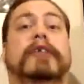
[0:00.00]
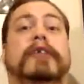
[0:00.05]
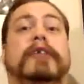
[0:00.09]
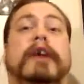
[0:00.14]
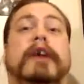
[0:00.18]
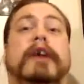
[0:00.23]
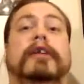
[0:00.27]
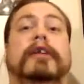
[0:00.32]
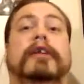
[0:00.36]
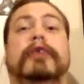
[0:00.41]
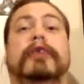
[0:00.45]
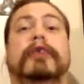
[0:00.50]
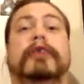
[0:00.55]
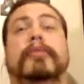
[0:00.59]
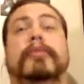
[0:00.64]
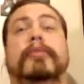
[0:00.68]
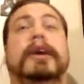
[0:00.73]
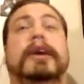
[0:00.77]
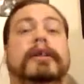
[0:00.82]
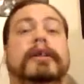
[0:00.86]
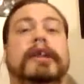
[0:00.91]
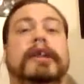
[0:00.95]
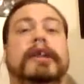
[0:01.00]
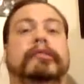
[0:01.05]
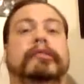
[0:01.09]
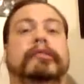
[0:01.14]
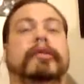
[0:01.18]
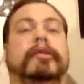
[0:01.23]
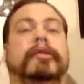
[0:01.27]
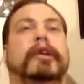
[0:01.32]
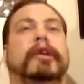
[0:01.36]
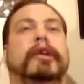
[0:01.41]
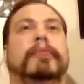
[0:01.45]
Like, dialogue would make it
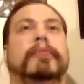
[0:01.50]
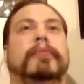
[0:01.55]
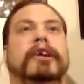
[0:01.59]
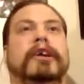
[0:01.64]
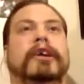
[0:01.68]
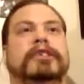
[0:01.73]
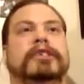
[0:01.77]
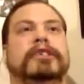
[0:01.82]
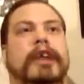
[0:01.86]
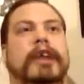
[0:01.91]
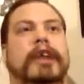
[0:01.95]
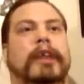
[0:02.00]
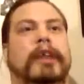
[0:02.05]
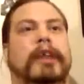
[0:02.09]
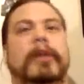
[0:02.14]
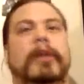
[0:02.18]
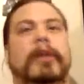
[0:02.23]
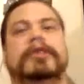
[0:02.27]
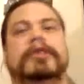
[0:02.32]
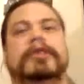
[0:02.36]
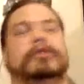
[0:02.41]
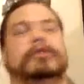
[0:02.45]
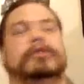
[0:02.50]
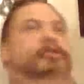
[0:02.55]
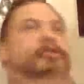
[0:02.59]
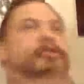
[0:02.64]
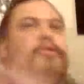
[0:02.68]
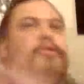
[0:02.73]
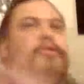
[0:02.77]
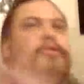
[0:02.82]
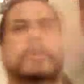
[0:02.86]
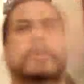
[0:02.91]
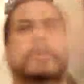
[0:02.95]
less funny because the
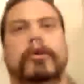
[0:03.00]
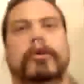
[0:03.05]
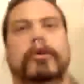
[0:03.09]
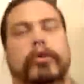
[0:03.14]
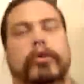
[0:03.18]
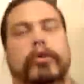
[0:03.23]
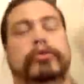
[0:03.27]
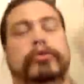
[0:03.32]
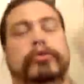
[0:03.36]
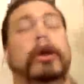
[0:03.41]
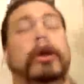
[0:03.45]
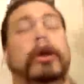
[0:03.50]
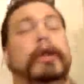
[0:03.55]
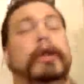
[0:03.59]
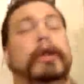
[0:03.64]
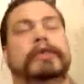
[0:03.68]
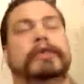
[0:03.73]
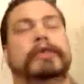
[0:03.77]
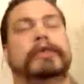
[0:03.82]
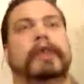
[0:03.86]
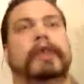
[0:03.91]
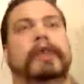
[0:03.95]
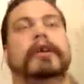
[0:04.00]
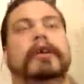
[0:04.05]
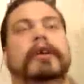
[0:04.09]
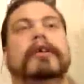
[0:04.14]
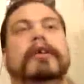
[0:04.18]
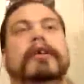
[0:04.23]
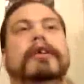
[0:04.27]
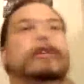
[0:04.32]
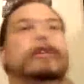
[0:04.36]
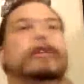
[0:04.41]
animations, or drawings rather,